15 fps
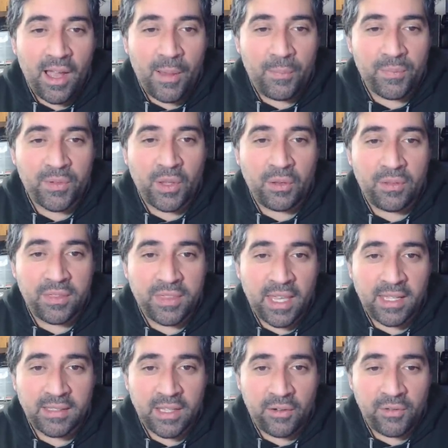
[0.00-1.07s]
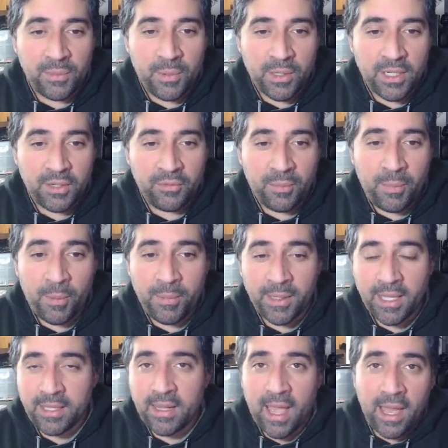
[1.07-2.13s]
So thanks everybody for popping
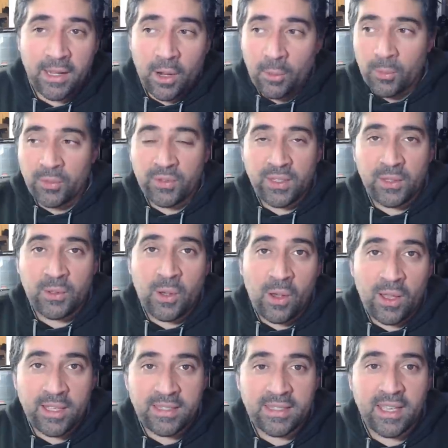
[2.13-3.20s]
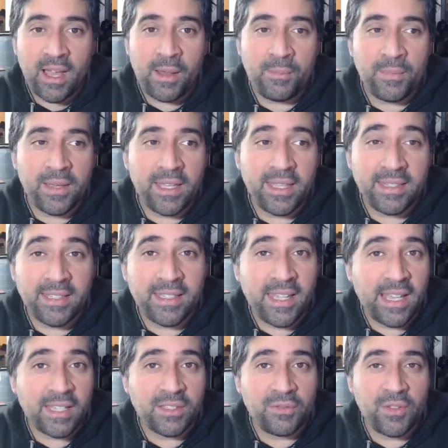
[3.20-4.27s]
in. And I will see you guys in the
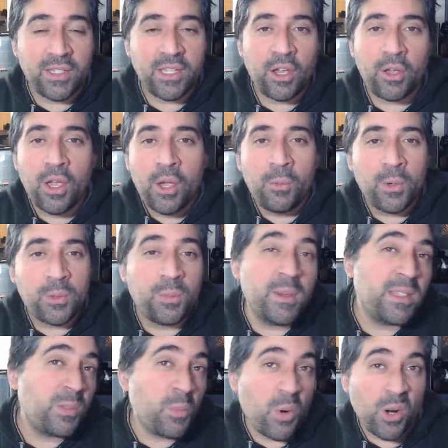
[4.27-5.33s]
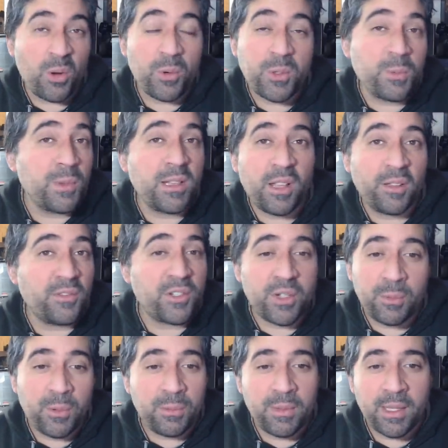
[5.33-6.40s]
next video, which will be tomorrow, which will be live
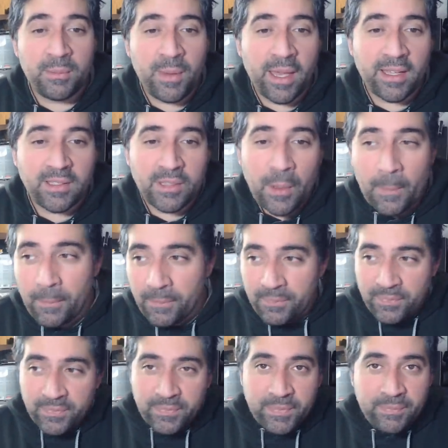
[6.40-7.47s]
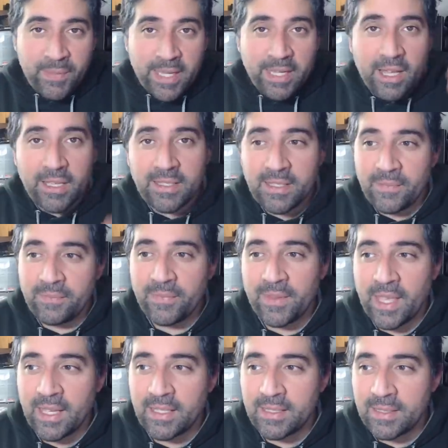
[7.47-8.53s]
stream with me and Beck. So bye guys.
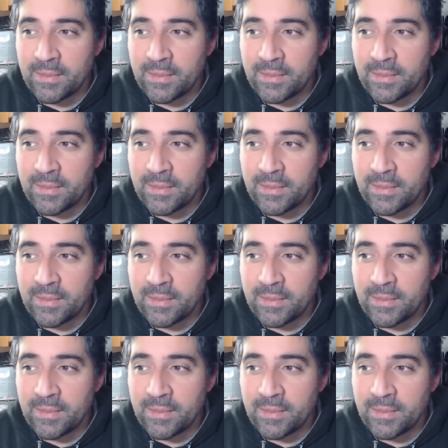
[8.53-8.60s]
Thanks.